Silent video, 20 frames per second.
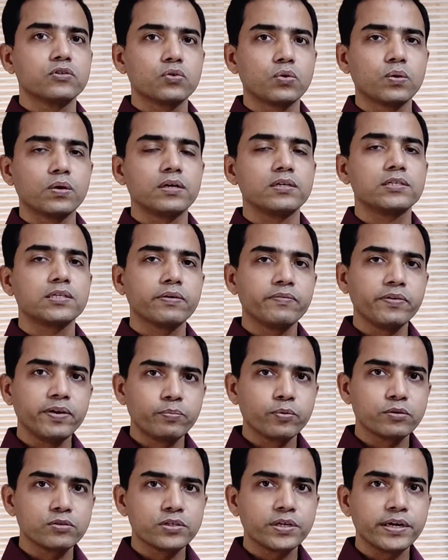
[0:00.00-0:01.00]
So a civil
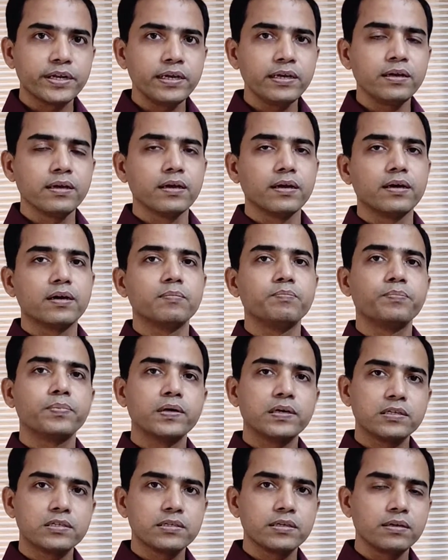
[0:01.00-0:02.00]
proceeding, a
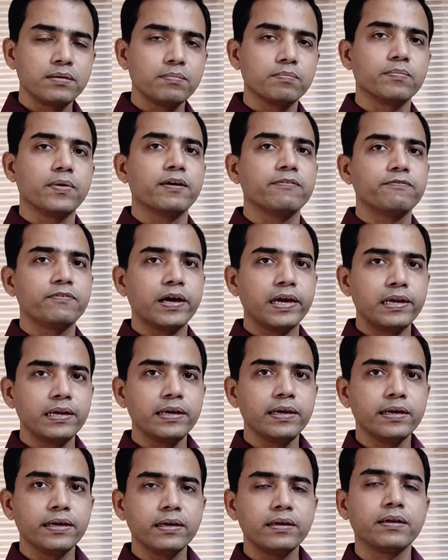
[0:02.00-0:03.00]
person by
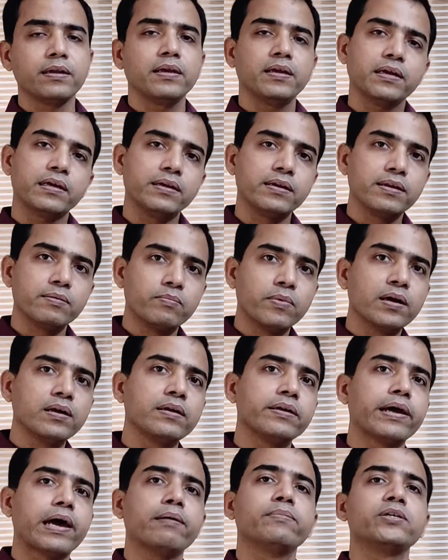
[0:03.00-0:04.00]
filing it can
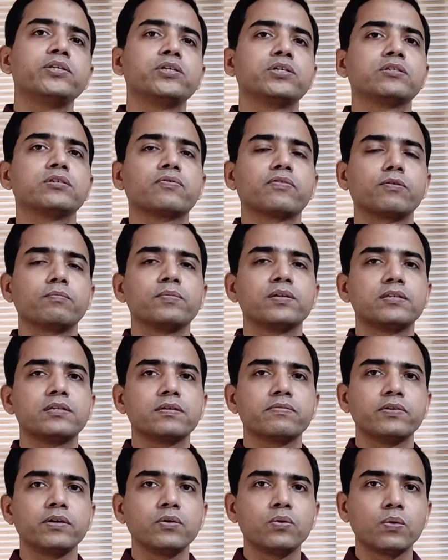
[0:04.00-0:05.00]
demand damages from the
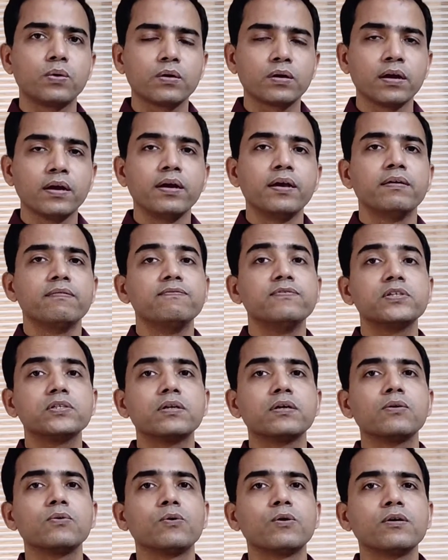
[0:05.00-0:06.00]
civil court, which
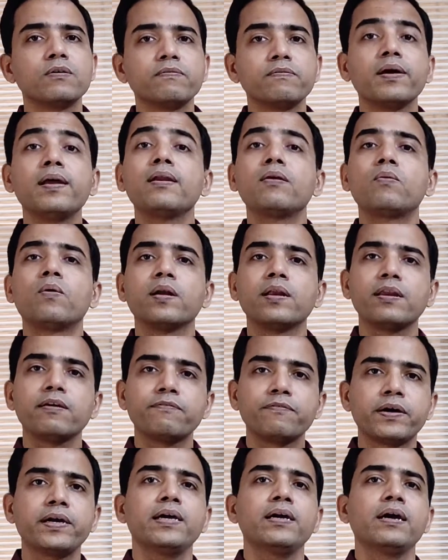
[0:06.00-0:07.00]
the court will
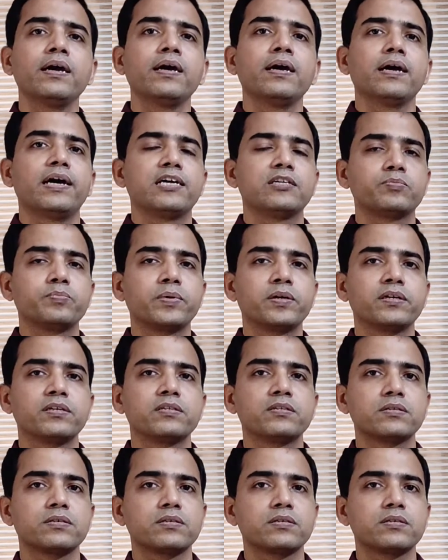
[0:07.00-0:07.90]
quantify as per its